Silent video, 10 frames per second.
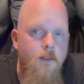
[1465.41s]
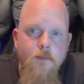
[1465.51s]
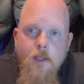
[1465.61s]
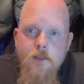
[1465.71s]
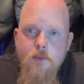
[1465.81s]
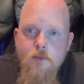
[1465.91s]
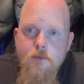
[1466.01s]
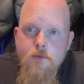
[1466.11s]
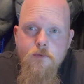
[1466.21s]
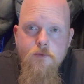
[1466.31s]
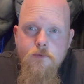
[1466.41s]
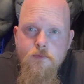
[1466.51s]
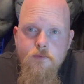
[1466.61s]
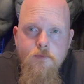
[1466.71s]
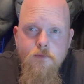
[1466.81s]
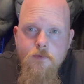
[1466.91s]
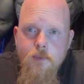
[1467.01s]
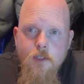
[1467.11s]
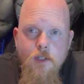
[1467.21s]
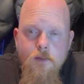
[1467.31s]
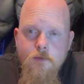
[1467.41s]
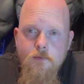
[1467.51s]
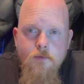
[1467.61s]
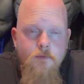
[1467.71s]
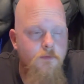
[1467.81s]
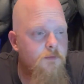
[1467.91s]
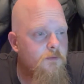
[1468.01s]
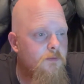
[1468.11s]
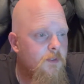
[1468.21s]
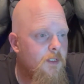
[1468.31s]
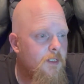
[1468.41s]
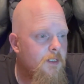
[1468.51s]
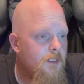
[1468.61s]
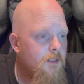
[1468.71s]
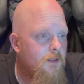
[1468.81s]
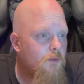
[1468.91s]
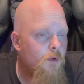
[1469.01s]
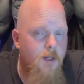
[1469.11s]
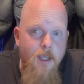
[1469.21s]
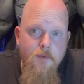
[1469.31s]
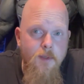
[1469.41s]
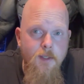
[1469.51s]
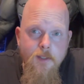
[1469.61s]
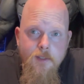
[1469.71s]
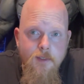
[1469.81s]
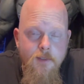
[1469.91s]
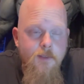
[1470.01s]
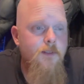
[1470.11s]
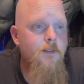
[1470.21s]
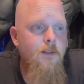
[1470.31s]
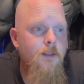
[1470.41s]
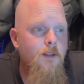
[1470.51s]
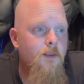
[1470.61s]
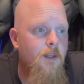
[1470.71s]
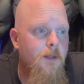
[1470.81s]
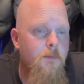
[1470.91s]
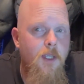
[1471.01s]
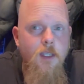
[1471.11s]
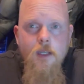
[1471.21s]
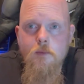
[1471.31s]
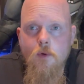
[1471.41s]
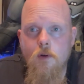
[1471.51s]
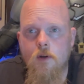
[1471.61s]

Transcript: That's cool. You know, whatever. You know, they didn't make any more.